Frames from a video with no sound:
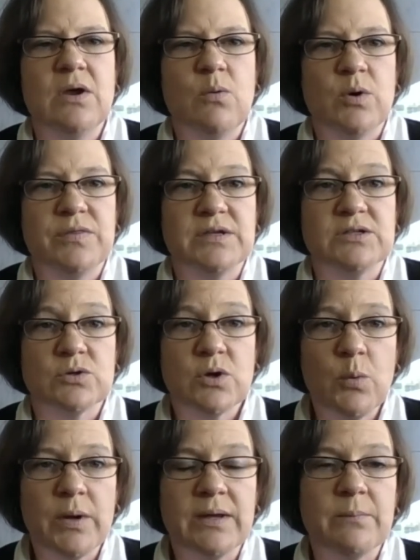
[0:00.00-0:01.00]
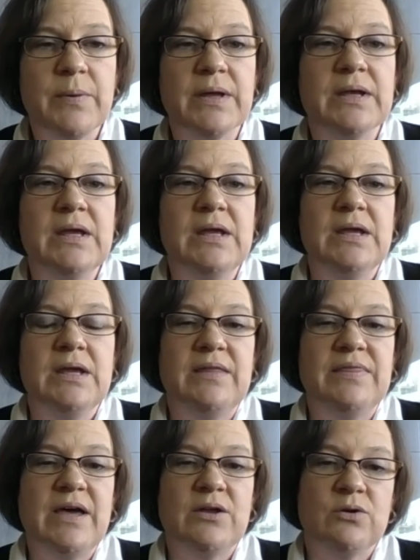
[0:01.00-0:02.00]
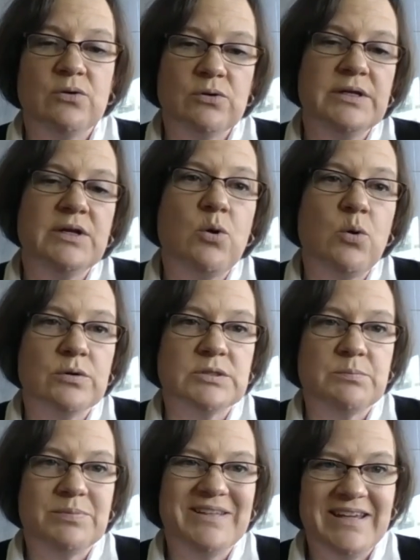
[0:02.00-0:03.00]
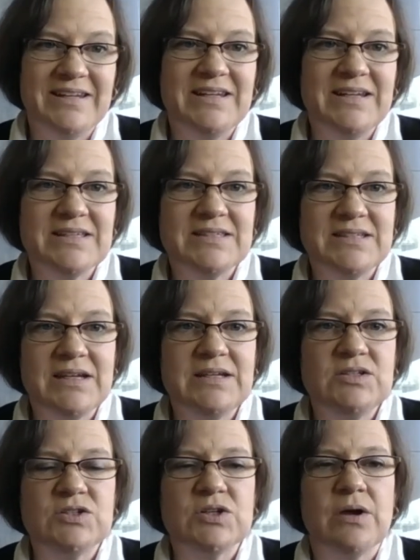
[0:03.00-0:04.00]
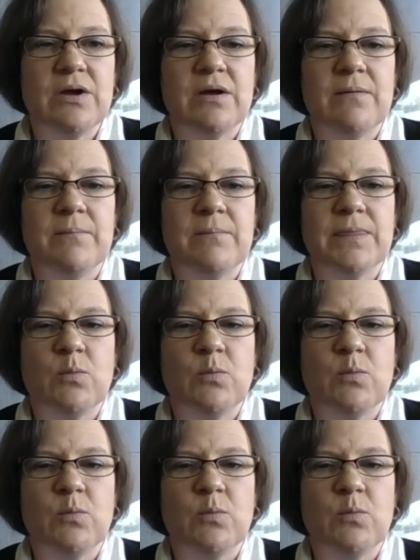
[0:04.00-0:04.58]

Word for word: where things are going but in that early course planning stage um,